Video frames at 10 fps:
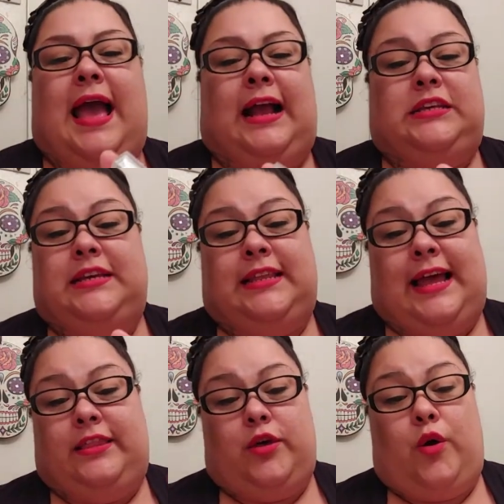I actually
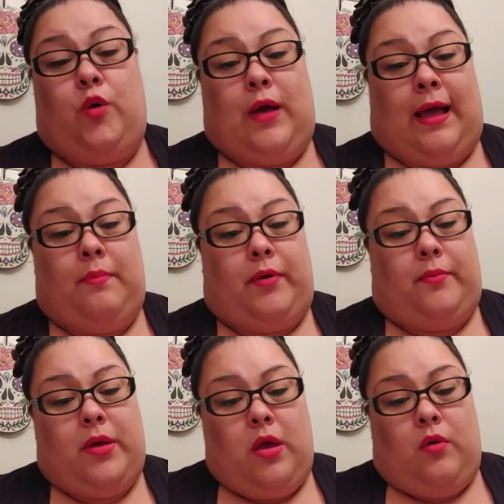like the whole
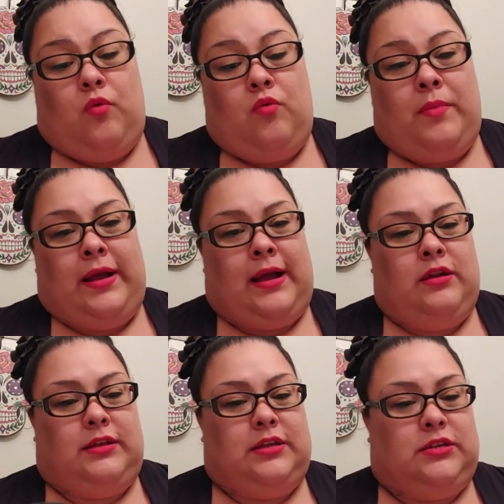album. Oh my god,
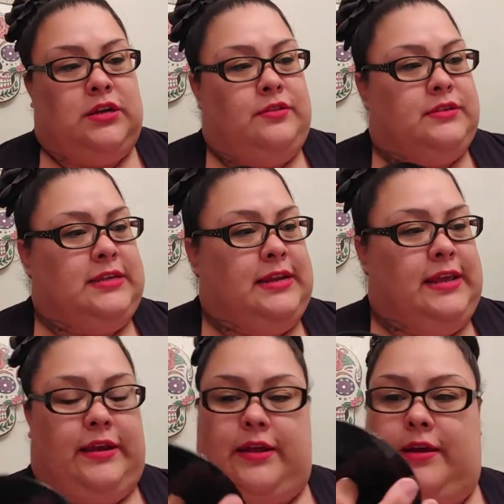look, there's another
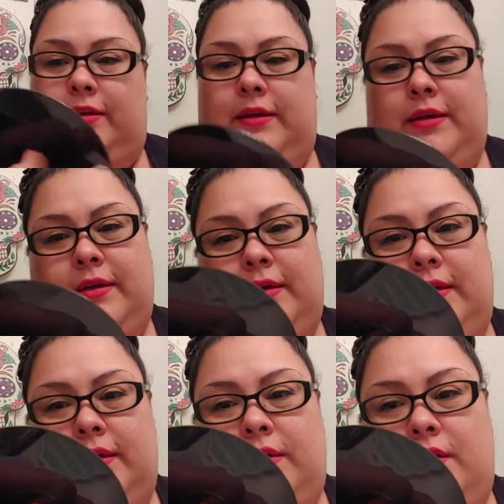CD in here.
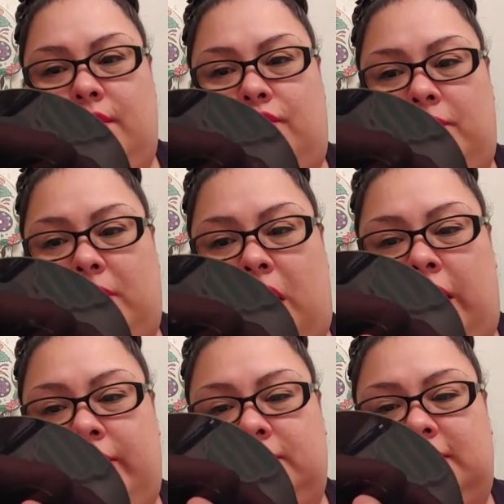From
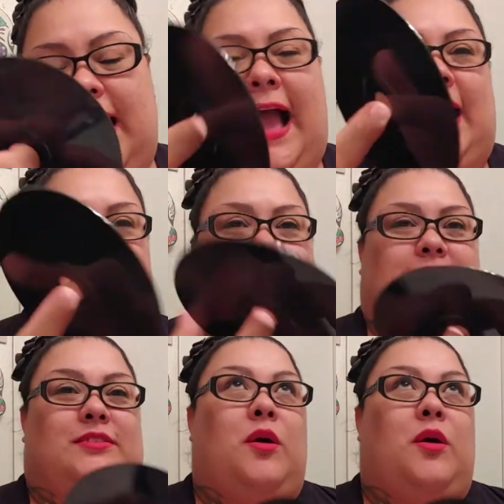Autumn to Ashes.